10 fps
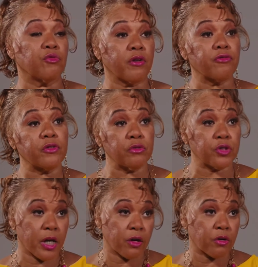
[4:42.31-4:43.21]

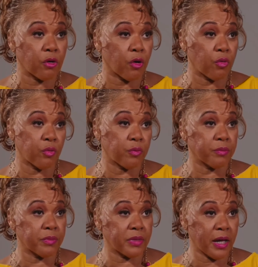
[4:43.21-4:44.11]
refuge at her home
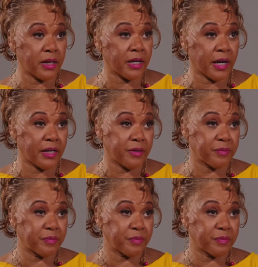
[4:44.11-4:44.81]
that night.